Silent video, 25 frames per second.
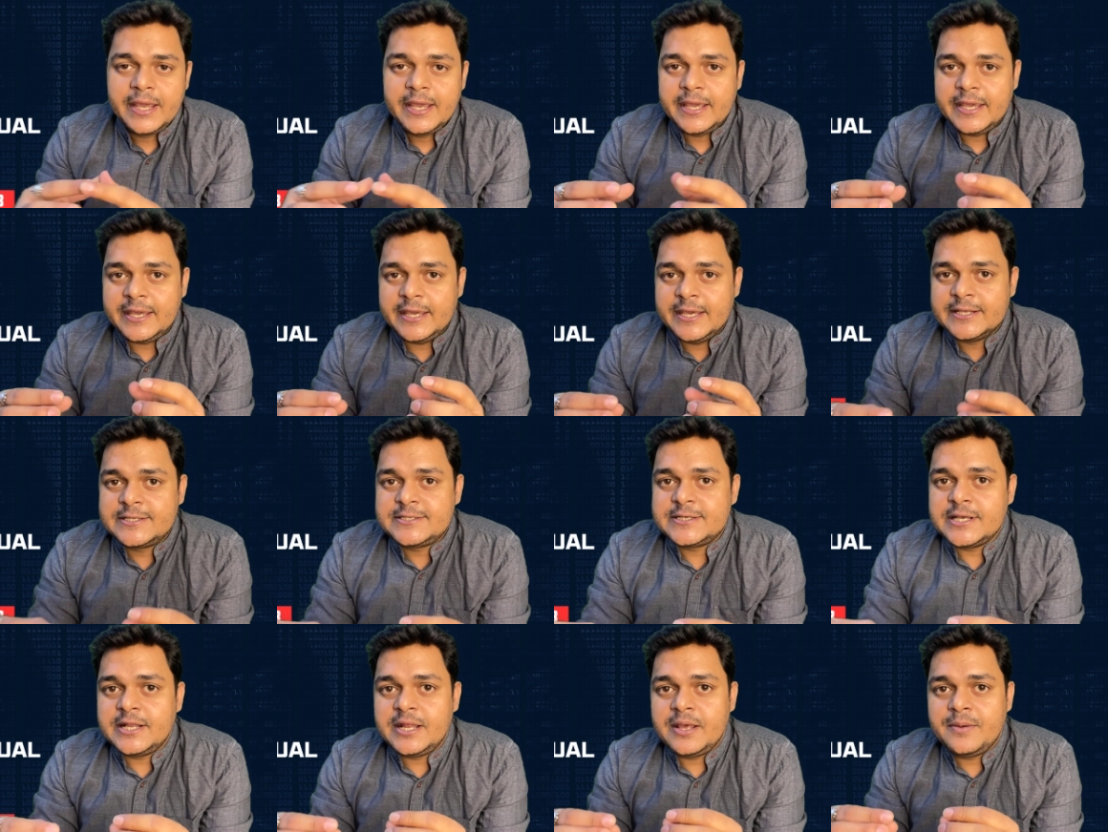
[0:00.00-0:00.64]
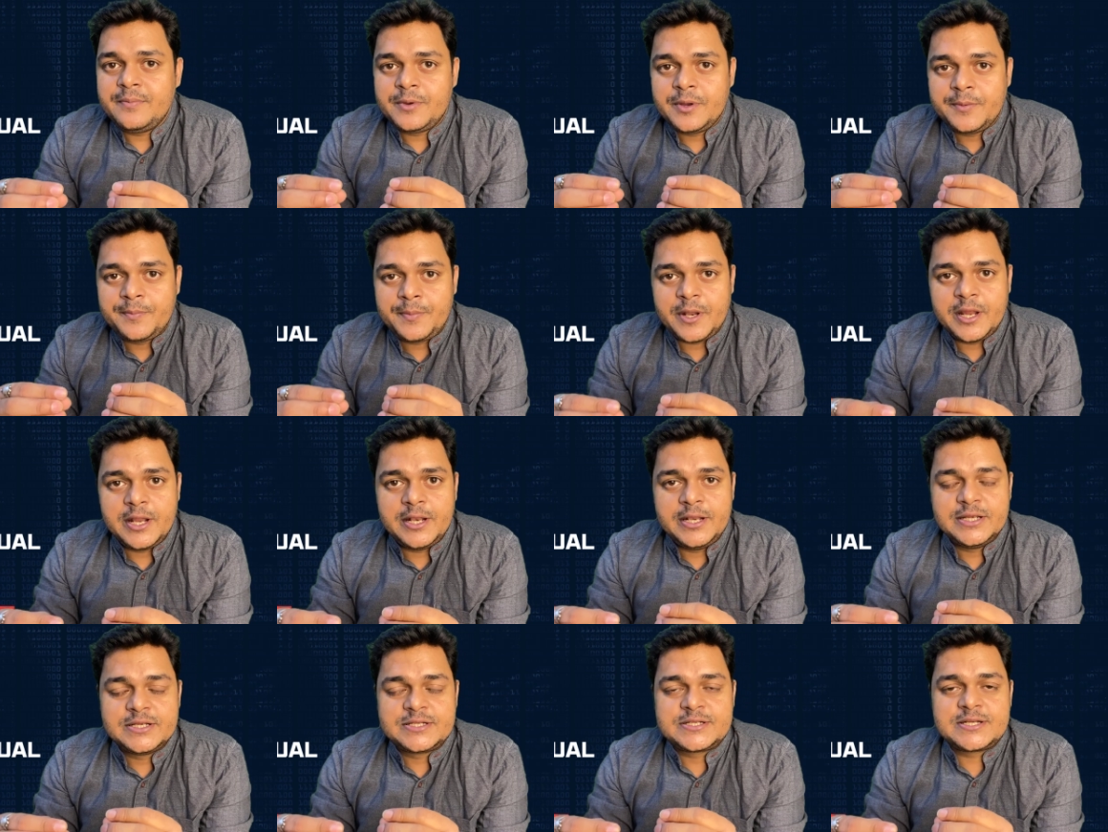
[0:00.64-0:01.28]
Each and every
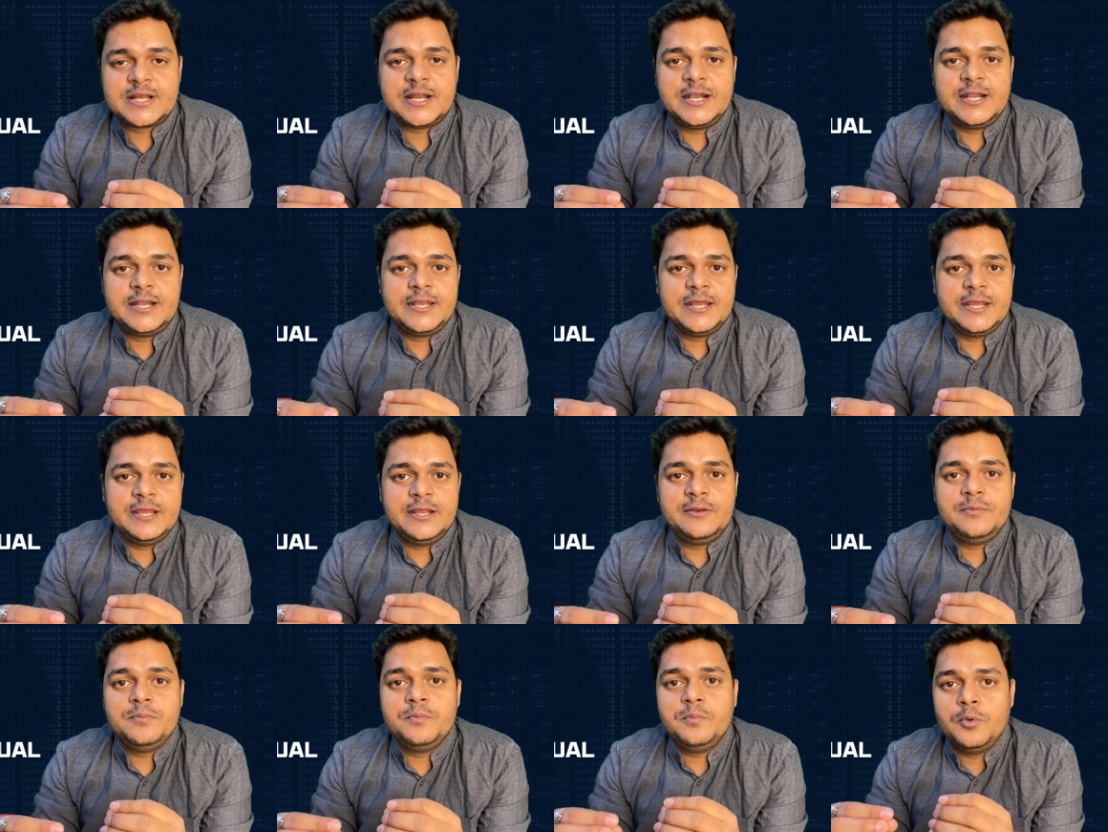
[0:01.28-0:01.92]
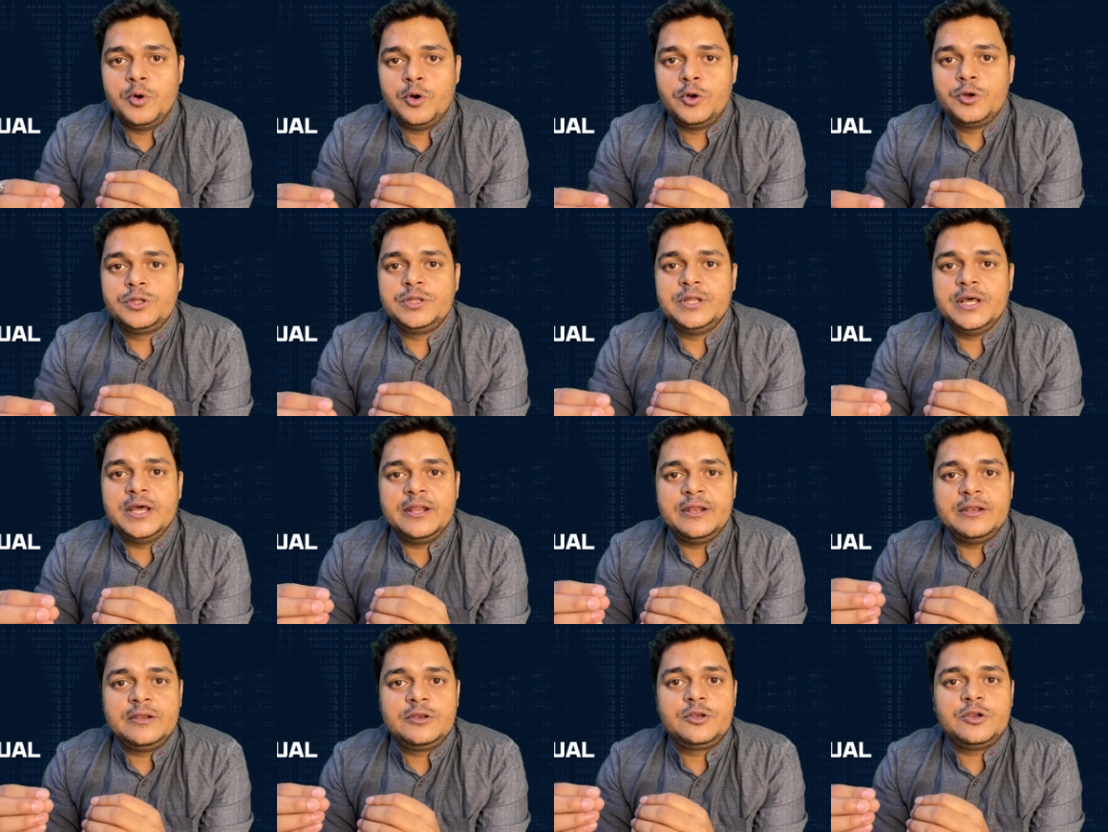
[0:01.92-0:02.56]
playlist contain more
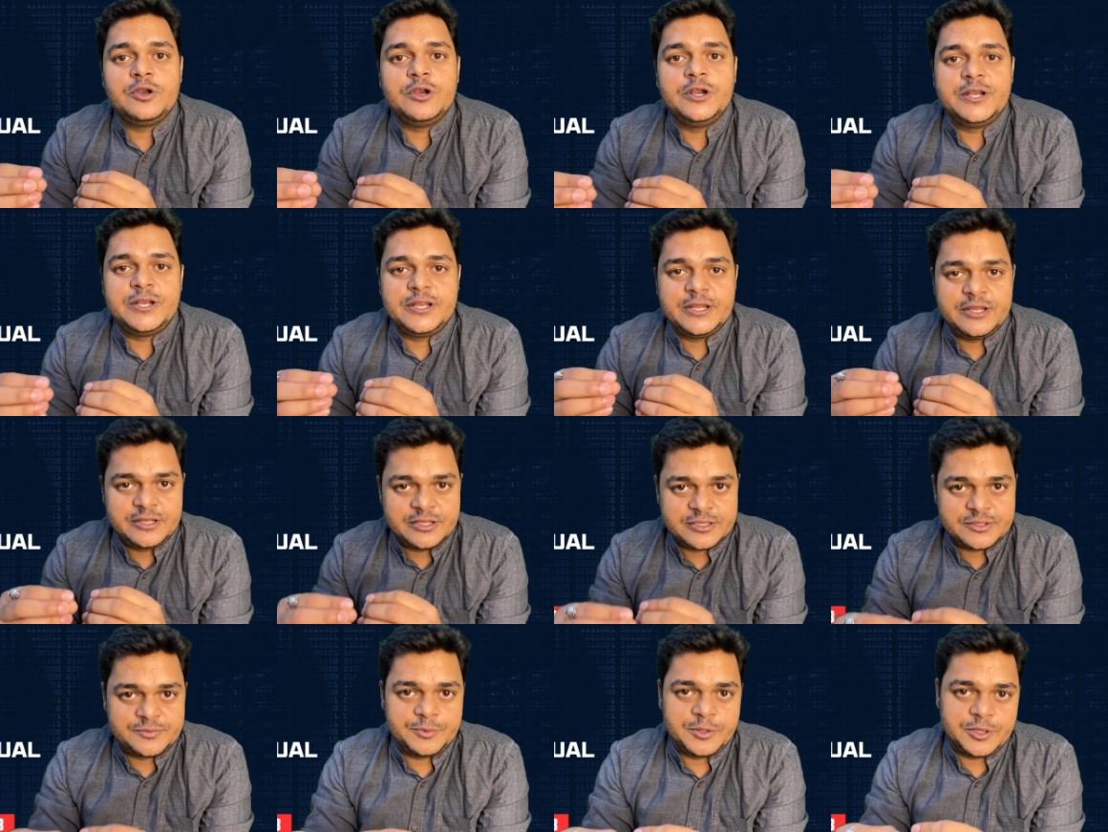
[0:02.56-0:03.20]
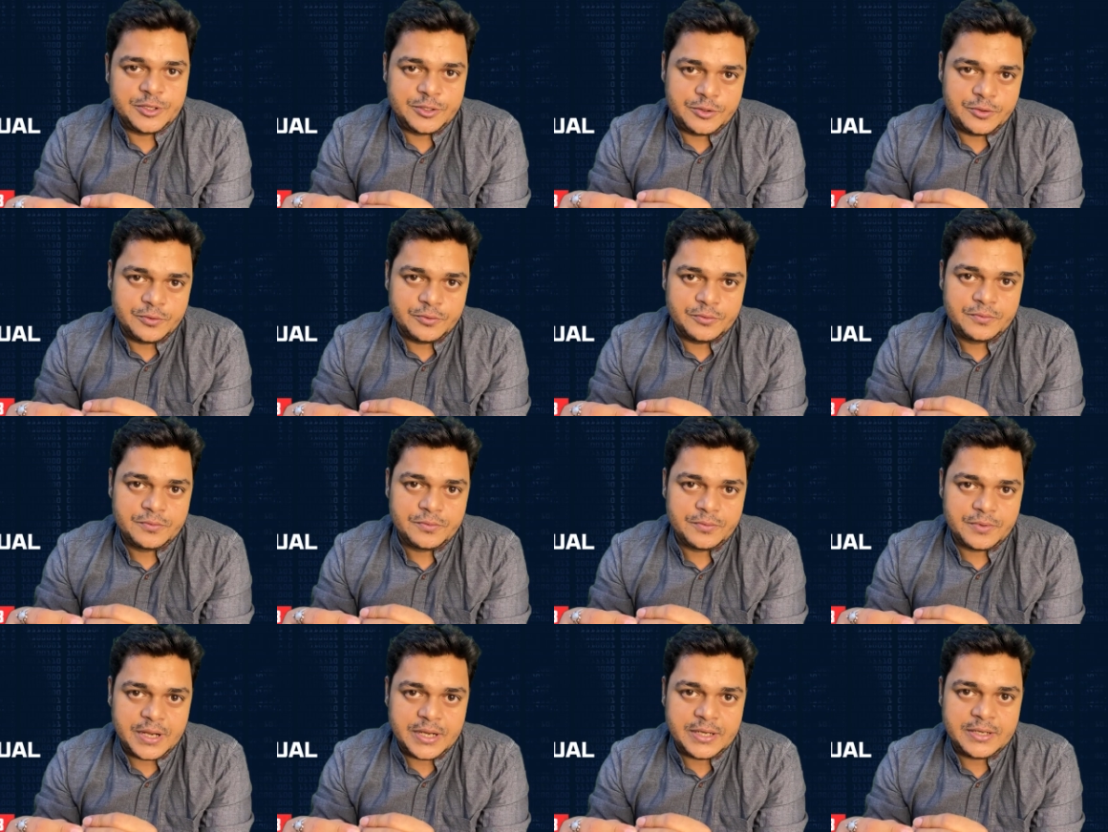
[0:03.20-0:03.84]
than 20s video,
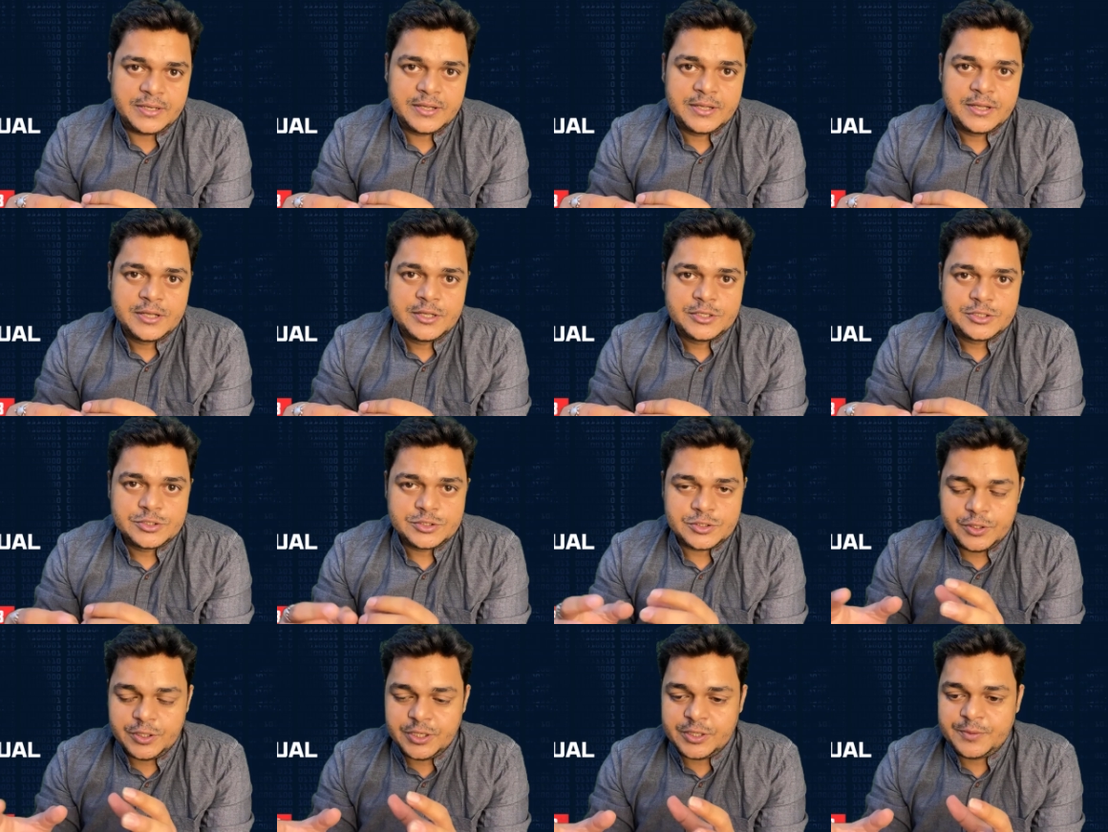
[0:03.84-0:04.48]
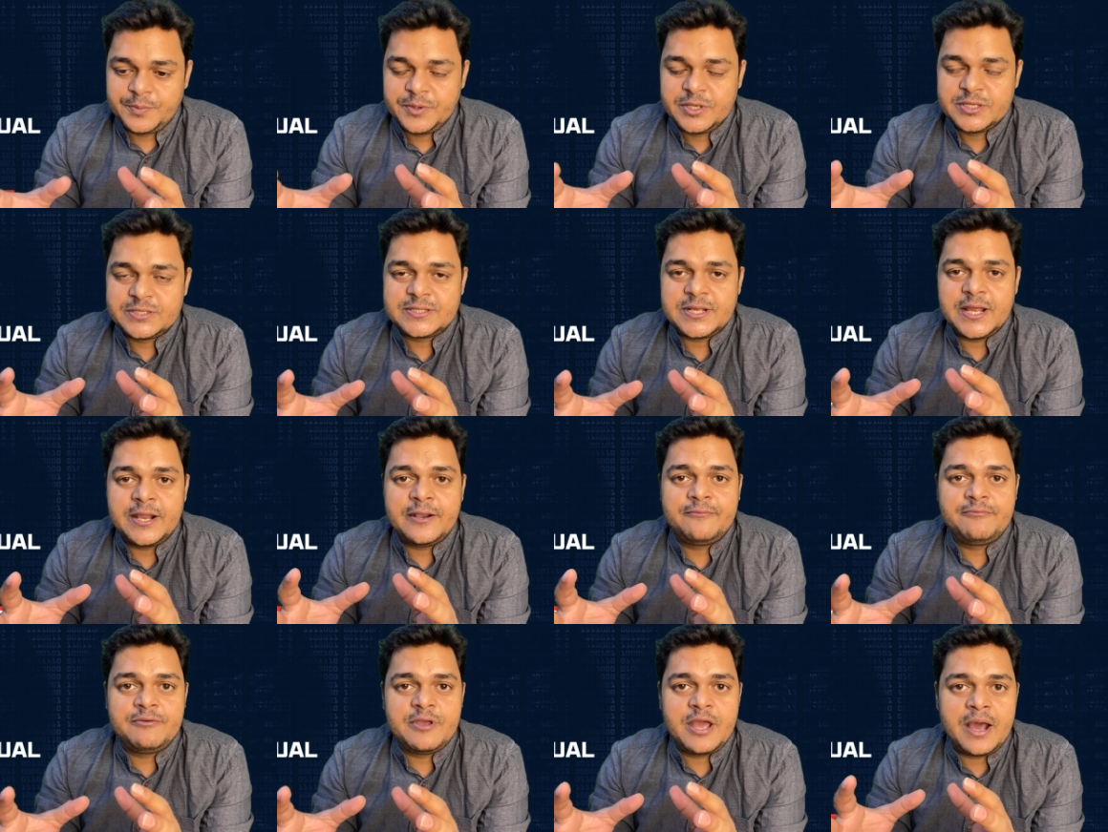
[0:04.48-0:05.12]
right? So it means
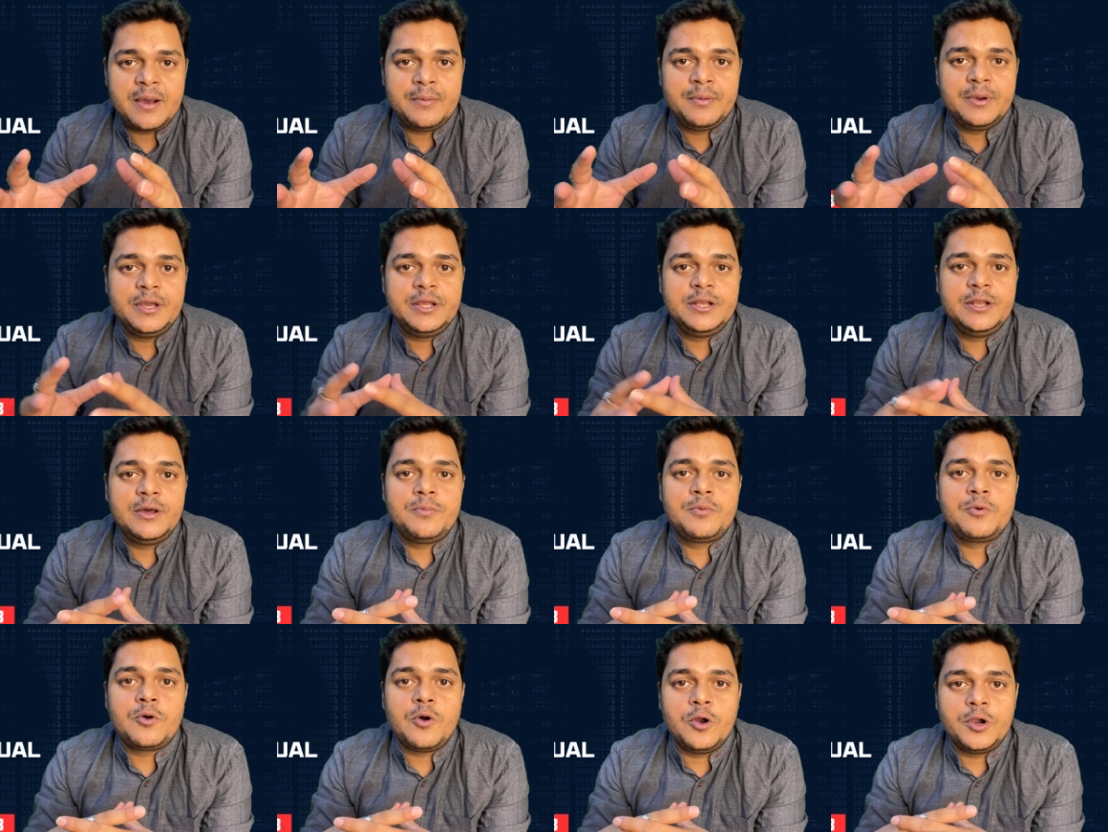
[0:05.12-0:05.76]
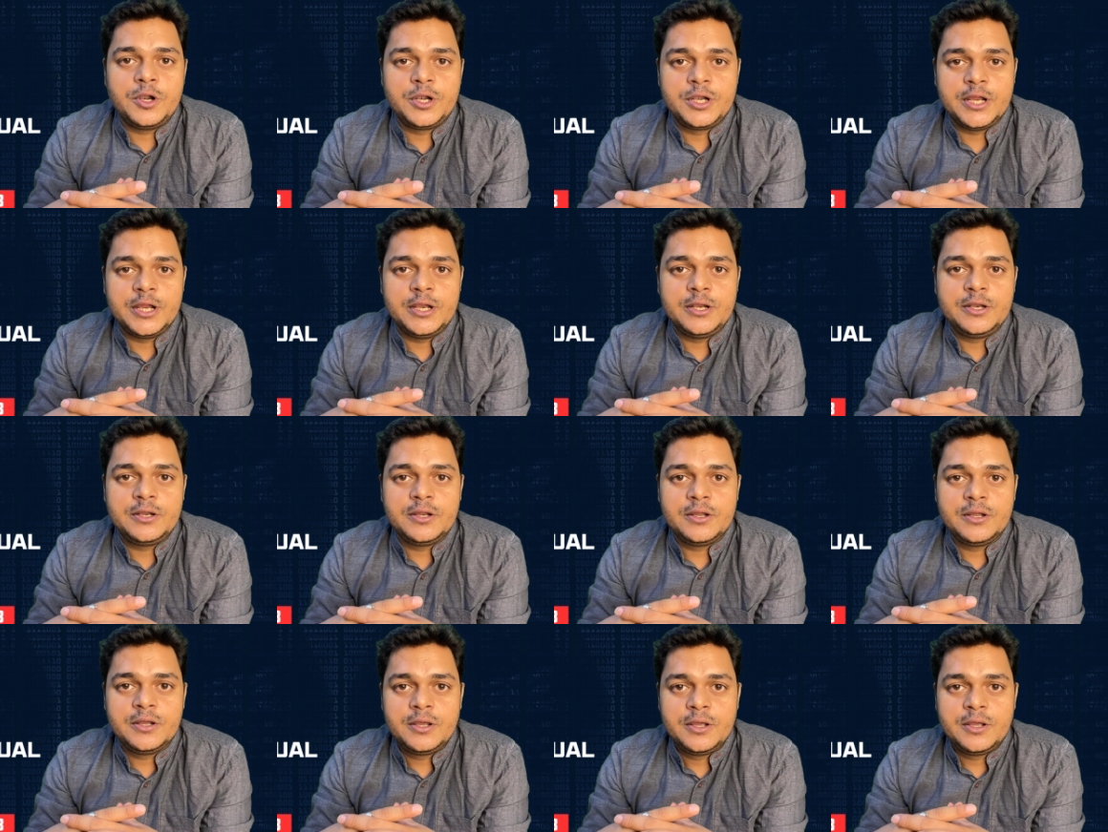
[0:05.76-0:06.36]
that we have enough content.